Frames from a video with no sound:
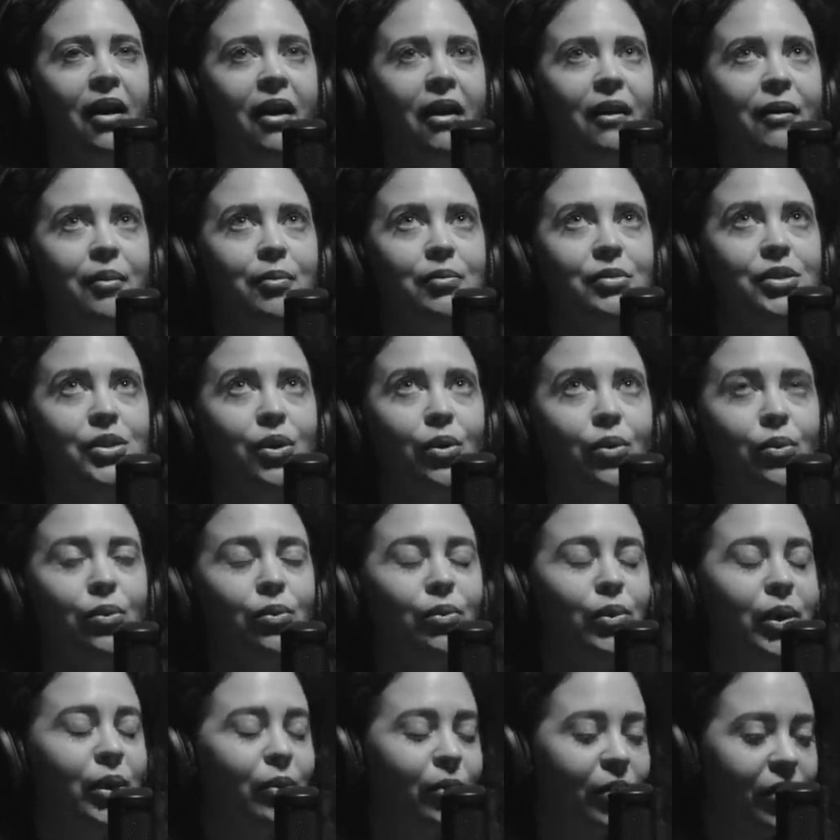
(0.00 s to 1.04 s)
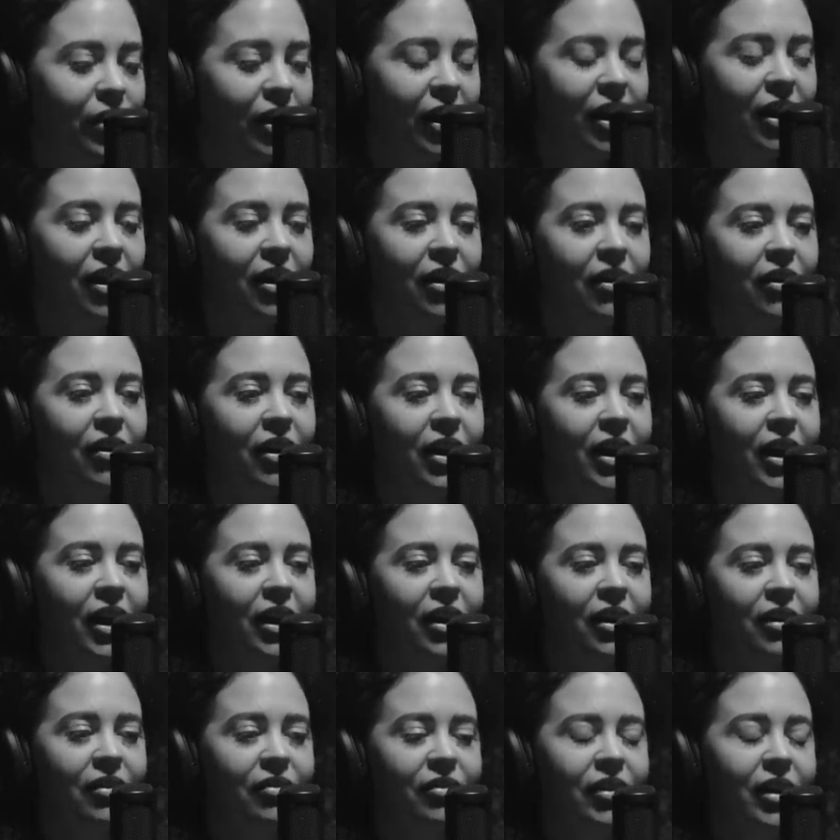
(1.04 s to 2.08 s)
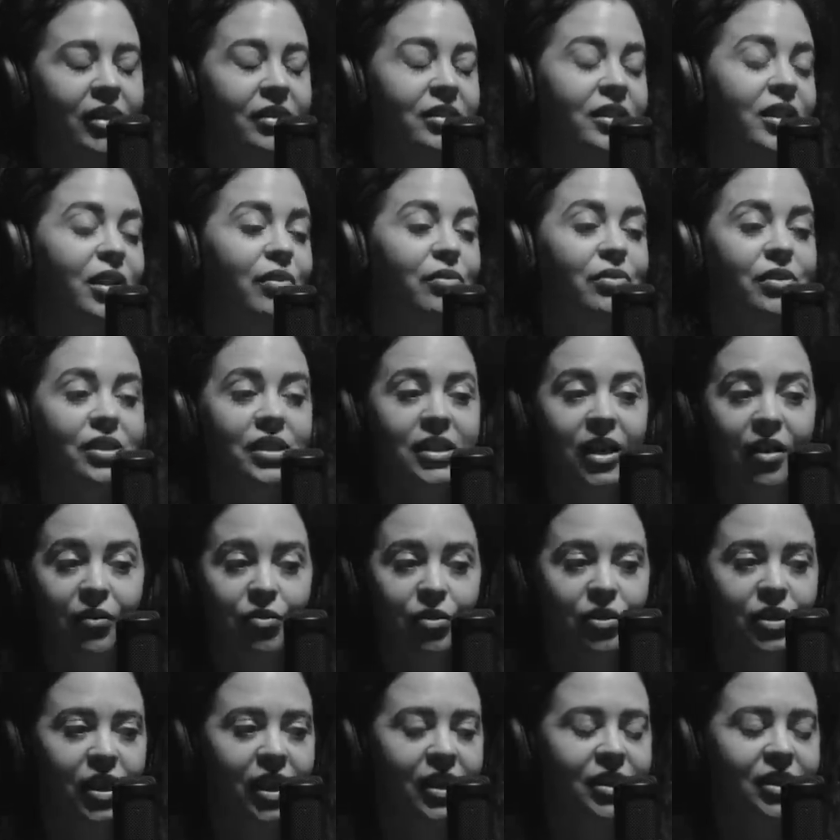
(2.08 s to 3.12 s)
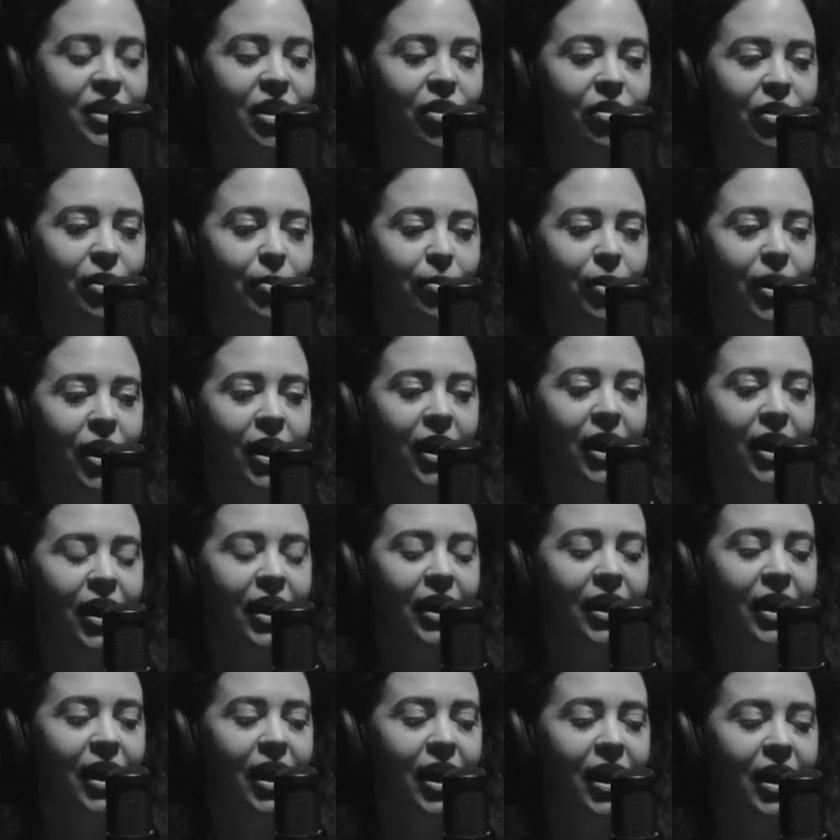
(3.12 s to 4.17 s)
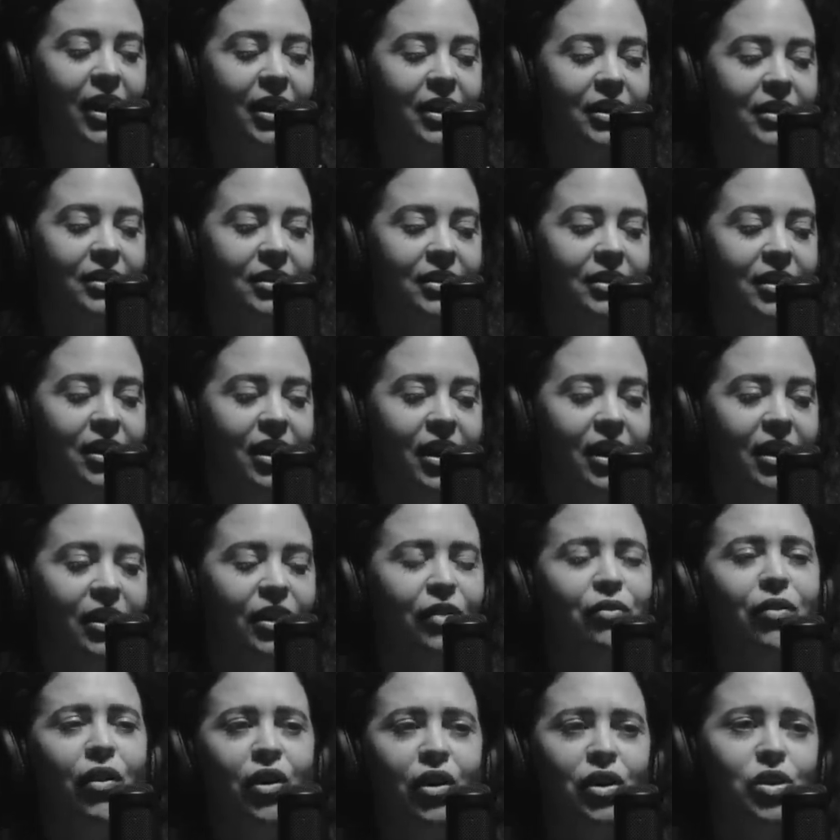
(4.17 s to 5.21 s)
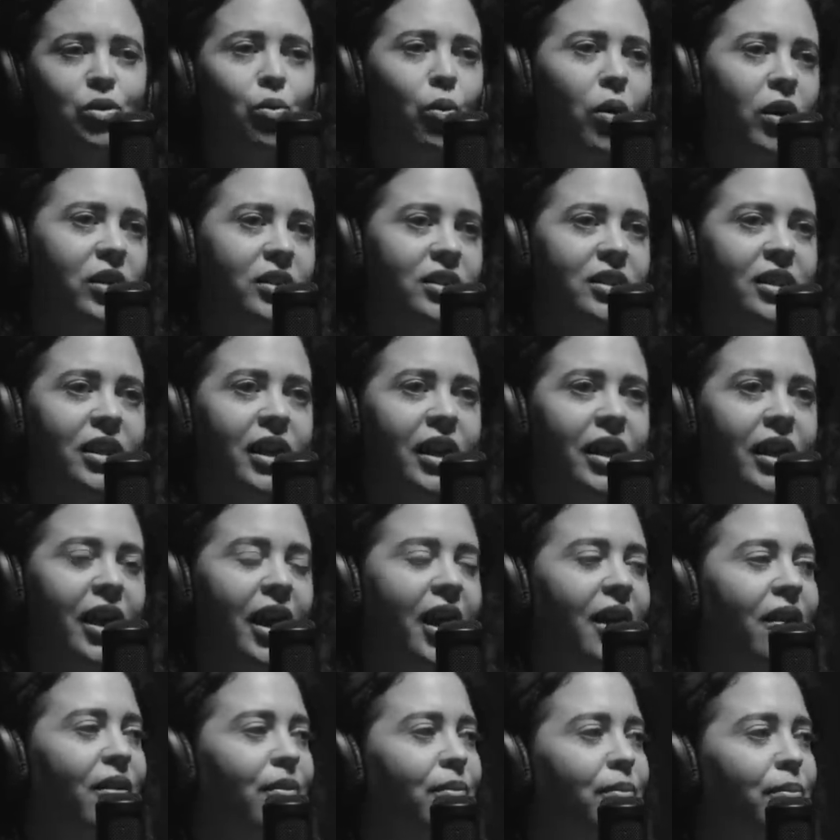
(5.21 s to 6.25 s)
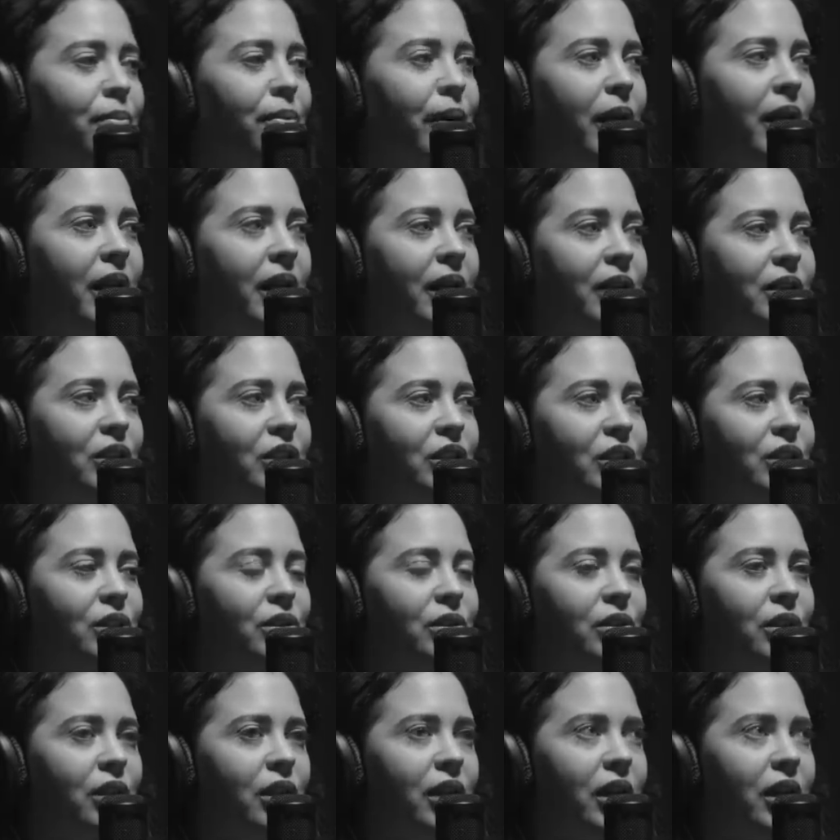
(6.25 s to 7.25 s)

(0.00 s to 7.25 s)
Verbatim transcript: Um, so we were there, um, and several days are going by, and the focus was to get out, but it just